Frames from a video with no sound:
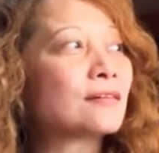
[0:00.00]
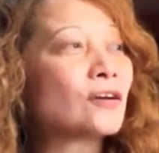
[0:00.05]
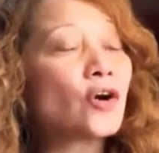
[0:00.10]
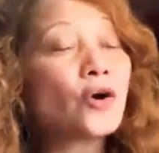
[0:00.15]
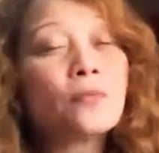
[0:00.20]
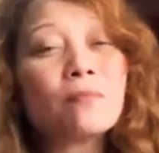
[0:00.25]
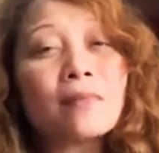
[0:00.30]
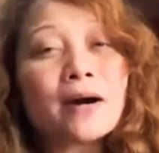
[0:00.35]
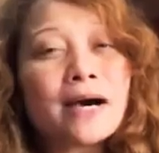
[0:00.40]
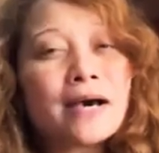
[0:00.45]

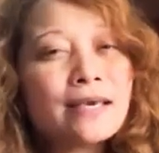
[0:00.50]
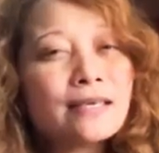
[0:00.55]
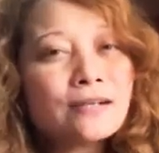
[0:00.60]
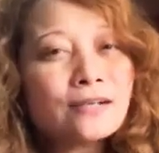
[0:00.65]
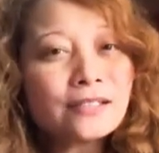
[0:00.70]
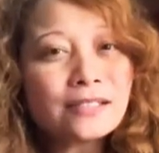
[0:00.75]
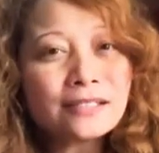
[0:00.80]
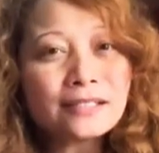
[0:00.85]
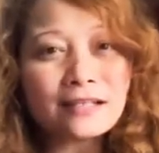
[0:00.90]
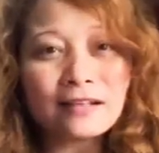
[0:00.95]
go buy
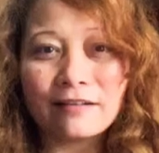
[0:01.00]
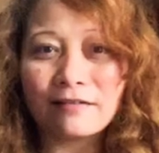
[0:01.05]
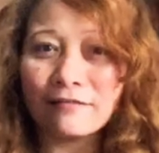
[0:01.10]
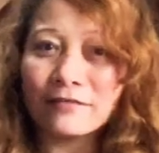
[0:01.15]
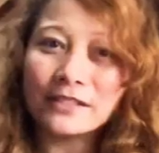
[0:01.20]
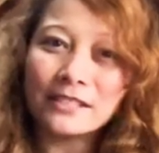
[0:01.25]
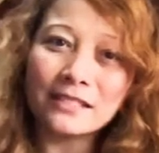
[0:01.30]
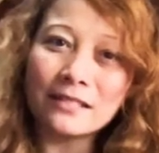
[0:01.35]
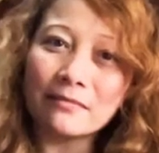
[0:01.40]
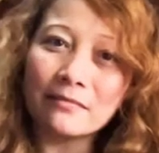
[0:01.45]
yourself
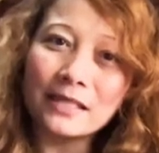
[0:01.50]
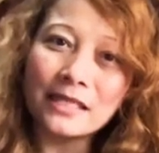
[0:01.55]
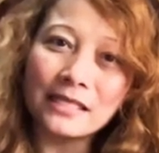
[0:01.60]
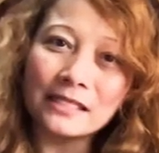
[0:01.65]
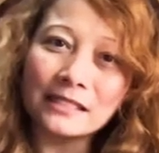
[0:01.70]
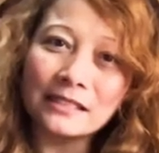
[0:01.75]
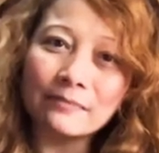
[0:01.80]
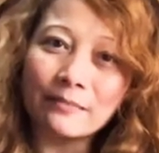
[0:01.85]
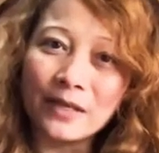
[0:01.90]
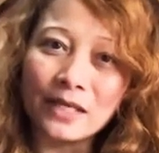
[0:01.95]

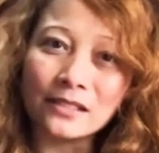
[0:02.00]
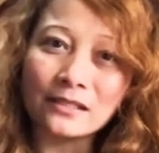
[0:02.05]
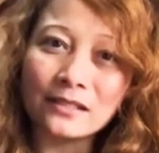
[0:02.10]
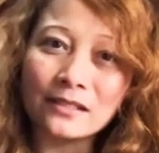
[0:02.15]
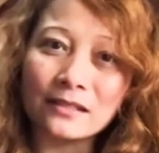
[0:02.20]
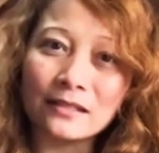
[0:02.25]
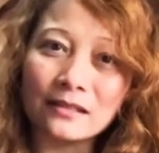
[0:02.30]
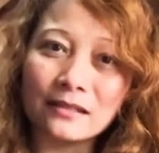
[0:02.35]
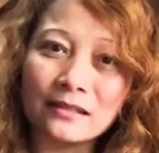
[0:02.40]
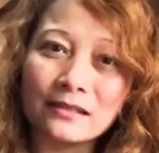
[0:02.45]
something
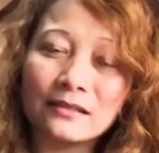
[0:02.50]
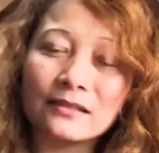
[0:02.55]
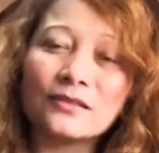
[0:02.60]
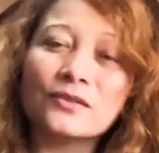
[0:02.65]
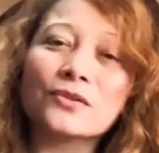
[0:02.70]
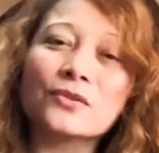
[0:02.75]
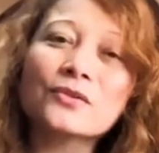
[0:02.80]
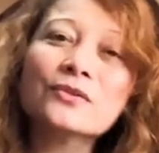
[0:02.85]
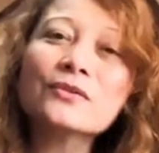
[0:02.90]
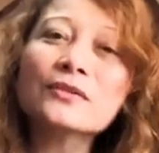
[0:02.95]
special.
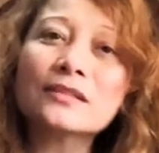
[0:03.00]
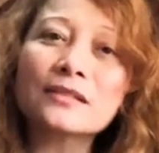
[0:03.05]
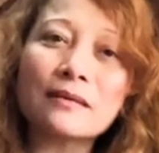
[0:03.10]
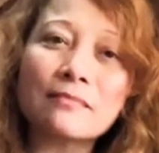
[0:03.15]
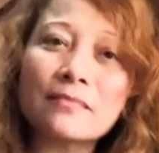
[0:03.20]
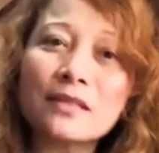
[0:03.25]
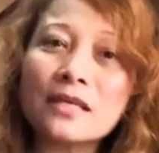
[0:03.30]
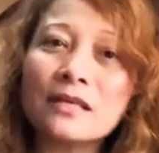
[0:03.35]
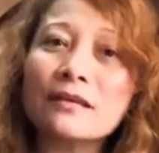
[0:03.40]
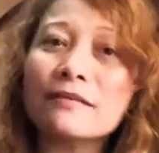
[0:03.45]
Do
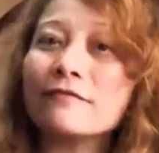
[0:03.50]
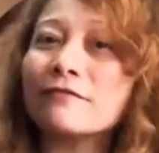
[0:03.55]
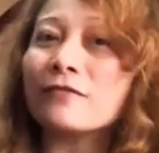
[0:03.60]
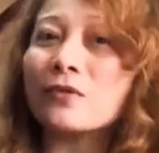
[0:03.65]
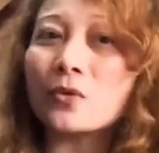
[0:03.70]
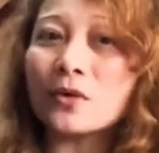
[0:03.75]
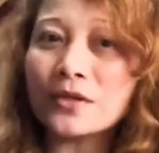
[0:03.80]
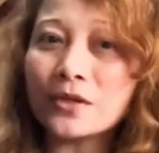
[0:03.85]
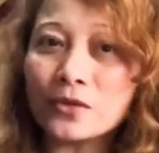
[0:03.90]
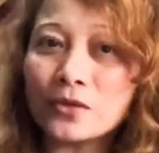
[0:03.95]
something
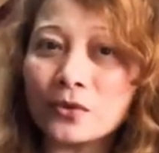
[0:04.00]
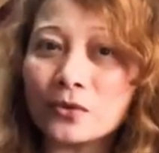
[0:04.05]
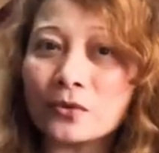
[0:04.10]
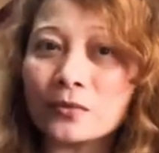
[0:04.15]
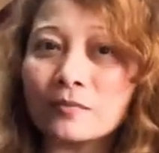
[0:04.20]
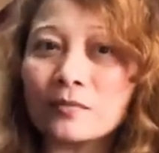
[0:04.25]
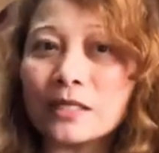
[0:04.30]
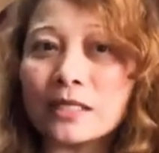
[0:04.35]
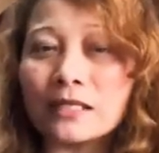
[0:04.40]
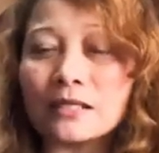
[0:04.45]
for
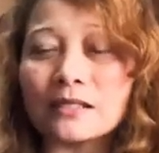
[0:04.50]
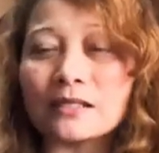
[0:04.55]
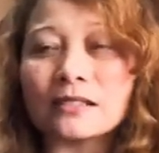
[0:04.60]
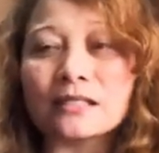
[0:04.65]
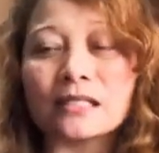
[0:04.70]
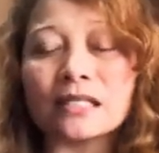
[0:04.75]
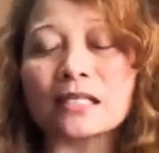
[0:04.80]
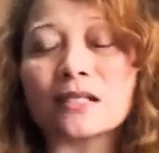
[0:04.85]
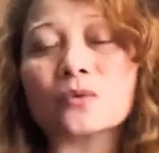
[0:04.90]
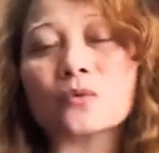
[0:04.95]
you because
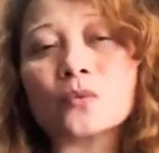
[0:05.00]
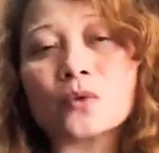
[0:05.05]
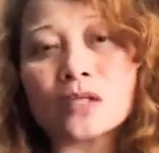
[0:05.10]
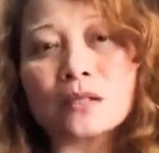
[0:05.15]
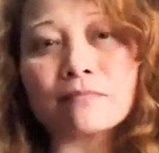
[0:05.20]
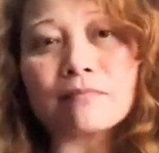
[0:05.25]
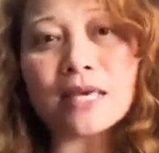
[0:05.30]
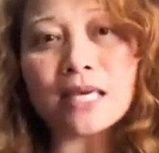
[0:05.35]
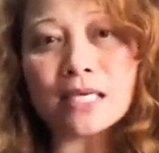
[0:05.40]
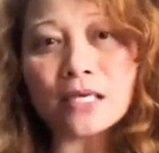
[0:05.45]
it will
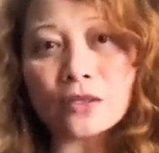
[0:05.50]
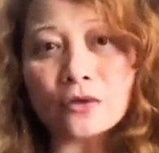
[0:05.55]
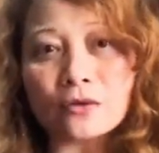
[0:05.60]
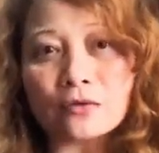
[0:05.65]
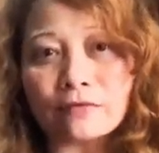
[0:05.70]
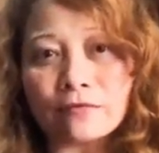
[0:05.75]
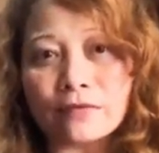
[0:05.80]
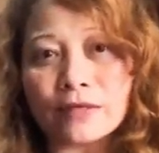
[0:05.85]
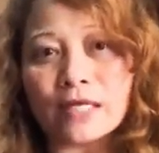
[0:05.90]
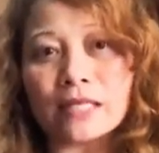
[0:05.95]
make
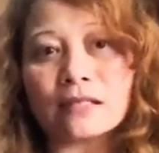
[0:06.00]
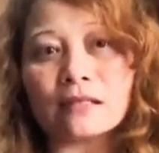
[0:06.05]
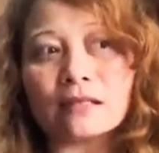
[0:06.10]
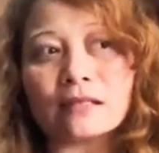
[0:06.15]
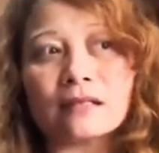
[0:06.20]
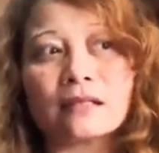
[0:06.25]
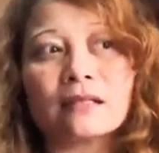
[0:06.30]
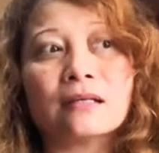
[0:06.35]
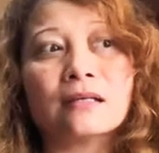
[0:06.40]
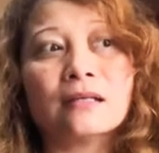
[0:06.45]
you
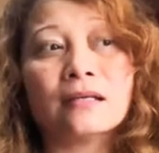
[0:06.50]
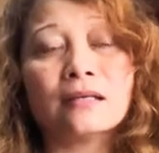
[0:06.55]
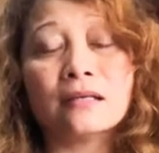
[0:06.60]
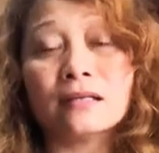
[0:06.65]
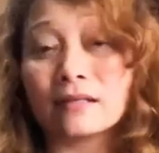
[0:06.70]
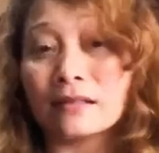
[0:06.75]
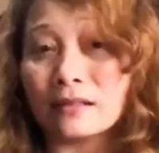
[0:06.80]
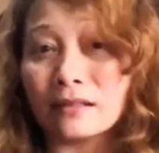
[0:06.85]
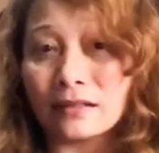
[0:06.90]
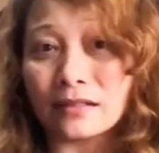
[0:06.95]
feel
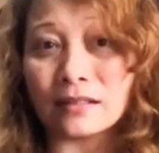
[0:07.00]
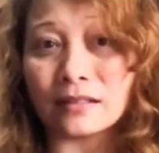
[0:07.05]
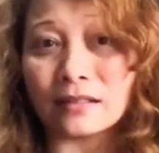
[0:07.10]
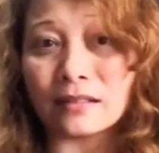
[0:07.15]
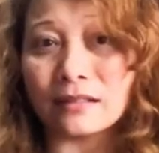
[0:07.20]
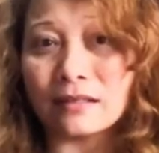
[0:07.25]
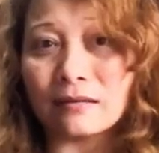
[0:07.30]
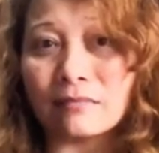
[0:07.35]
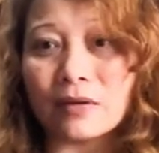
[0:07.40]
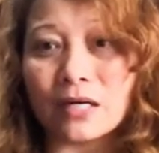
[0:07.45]

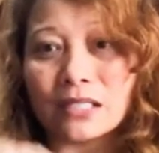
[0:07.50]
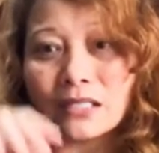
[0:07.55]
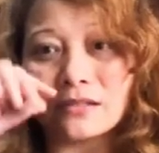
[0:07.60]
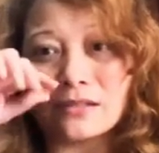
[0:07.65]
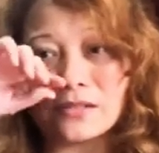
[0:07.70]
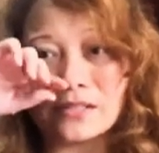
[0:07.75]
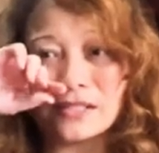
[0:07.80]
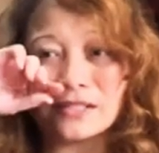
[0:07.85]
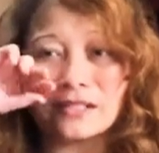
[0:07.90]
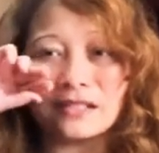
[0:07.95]
good about
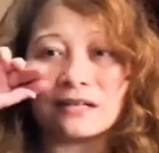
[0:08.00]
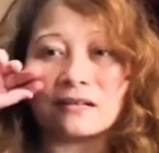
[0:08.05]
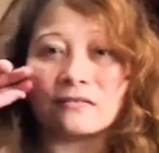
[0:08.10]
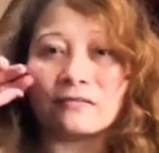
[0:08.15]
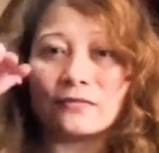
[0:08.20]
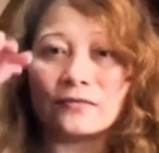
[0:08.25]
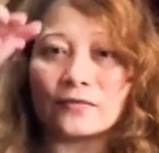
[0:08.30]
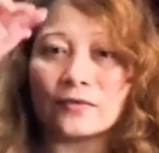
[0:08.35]
yourself.